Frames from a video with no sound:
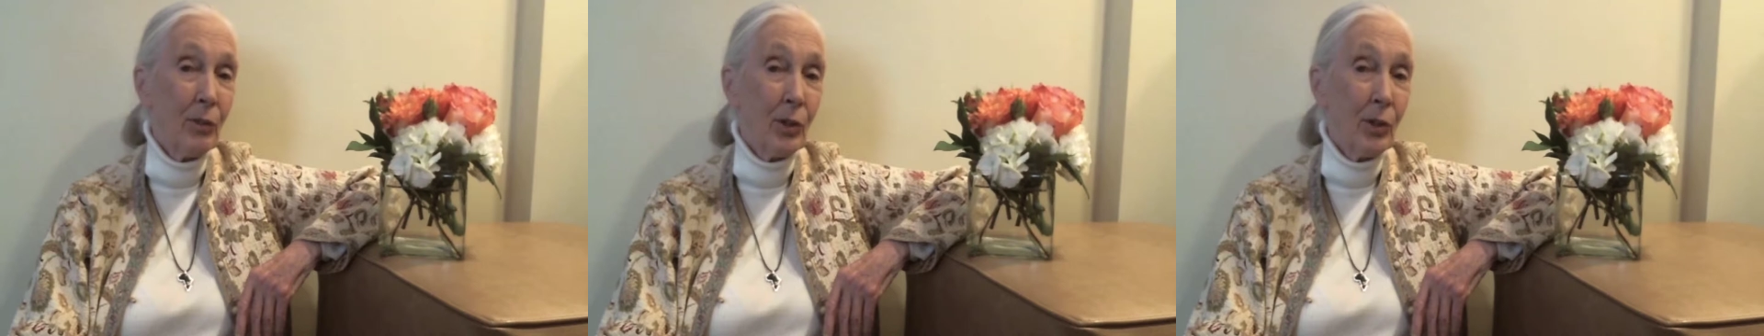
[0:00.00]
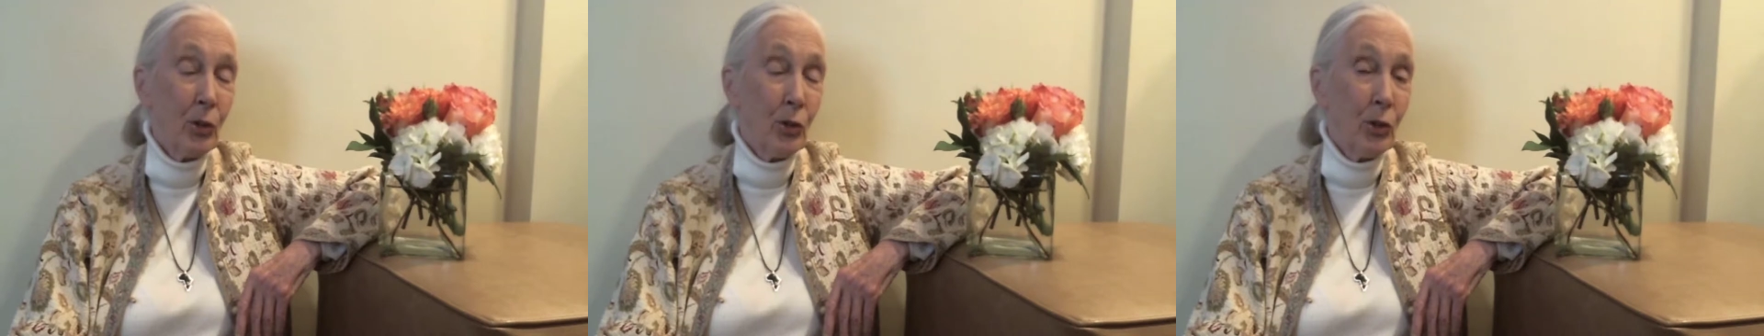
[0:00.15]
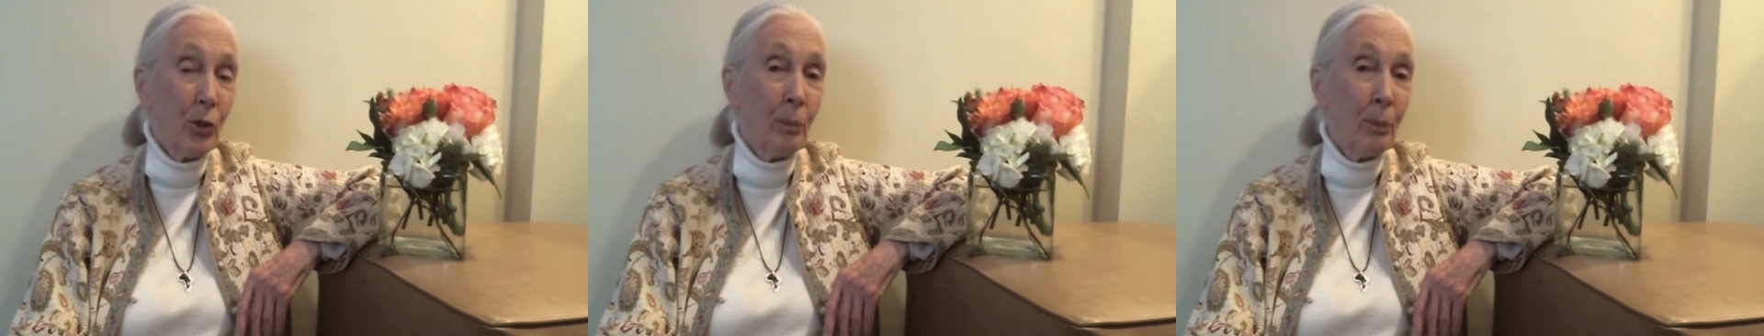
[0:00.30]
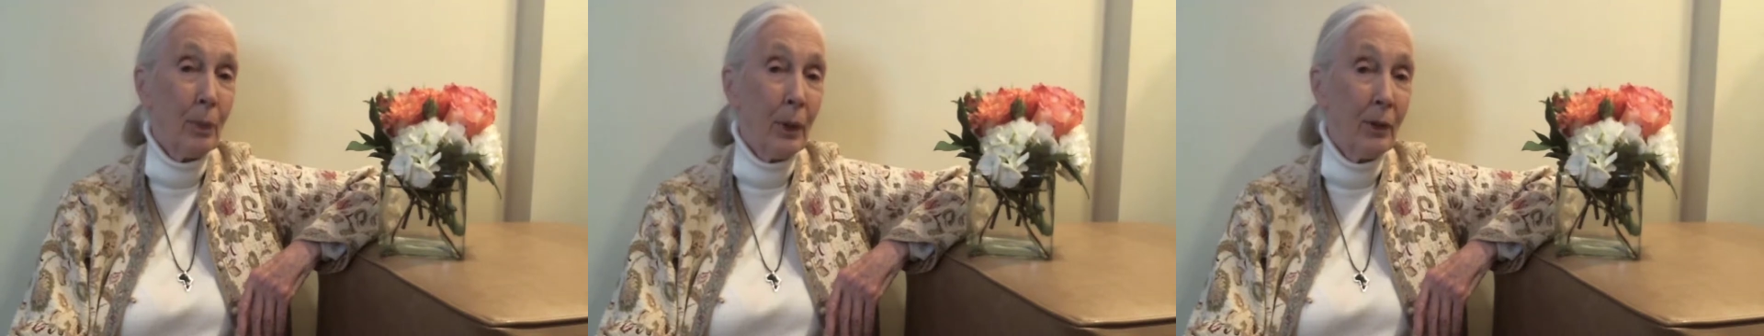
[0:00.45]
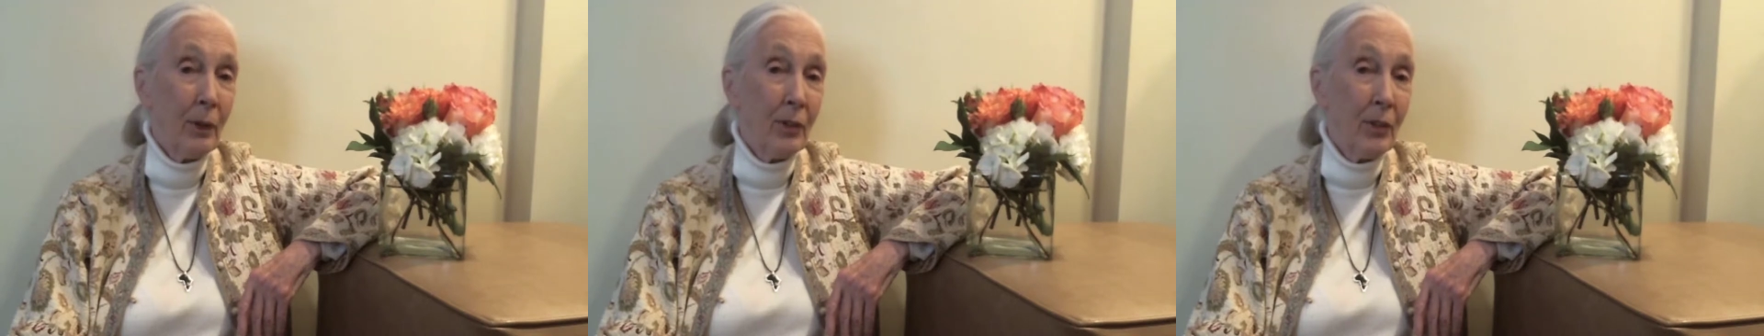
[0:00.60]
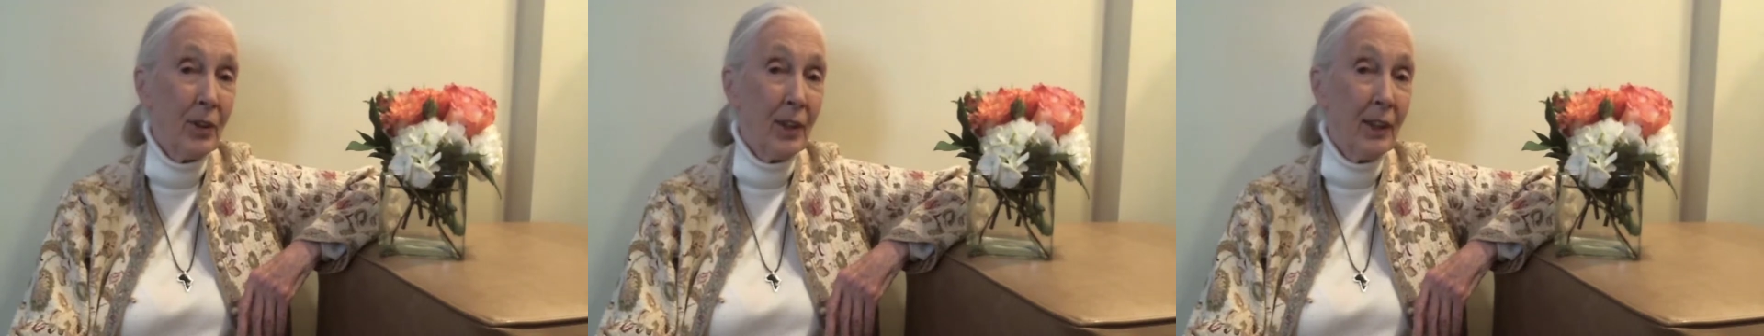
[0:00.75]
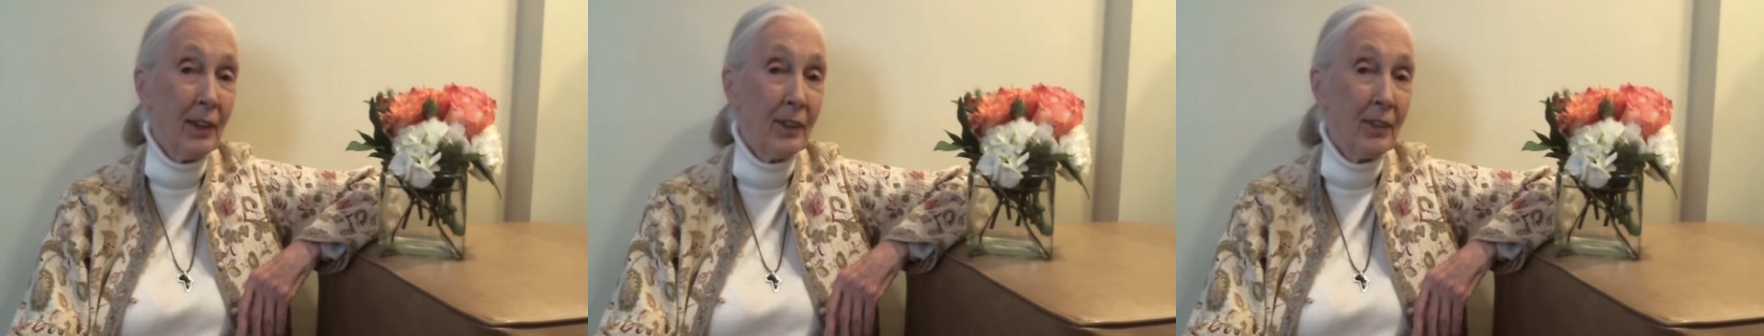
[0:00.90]
the
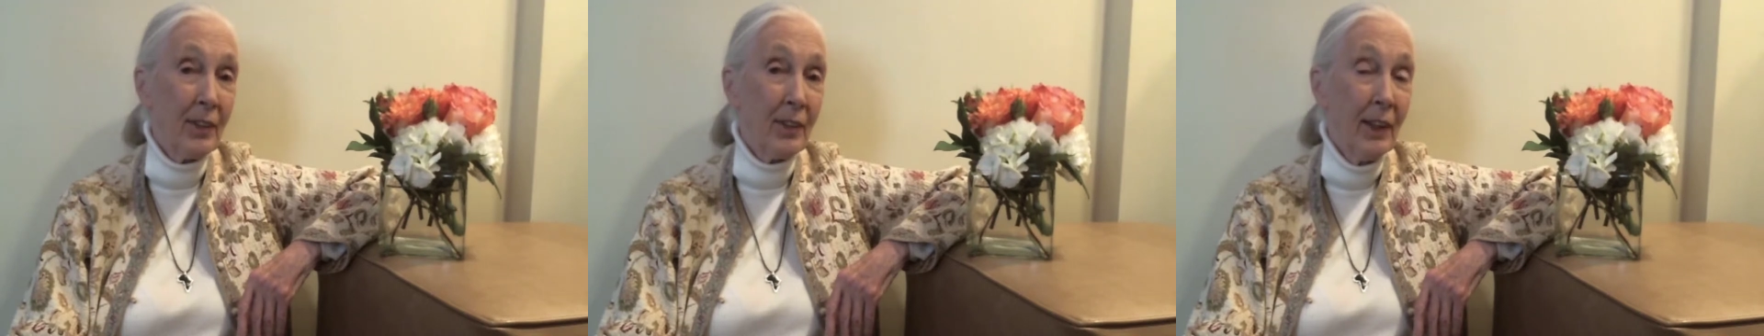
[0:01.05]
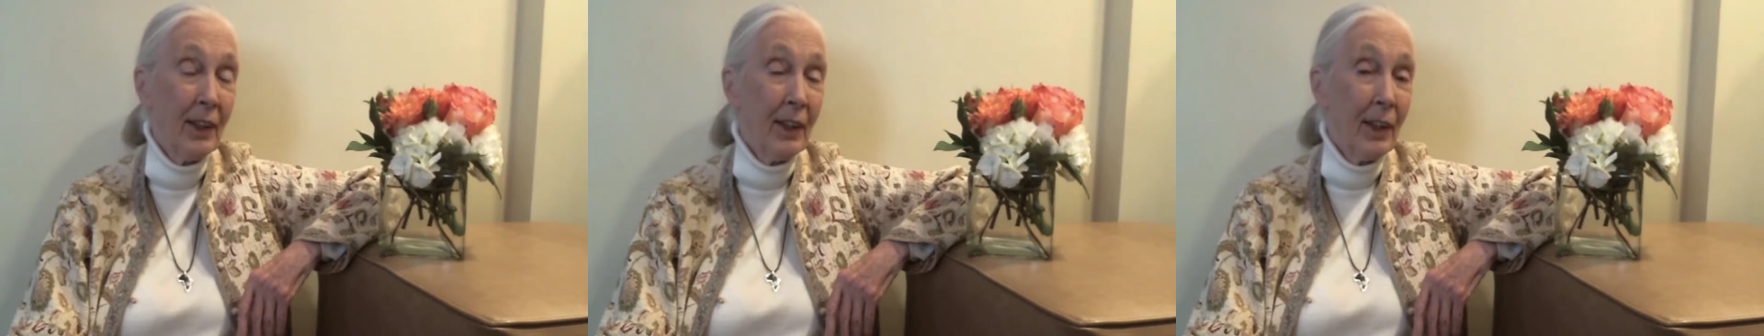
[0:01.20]
chimpanzees.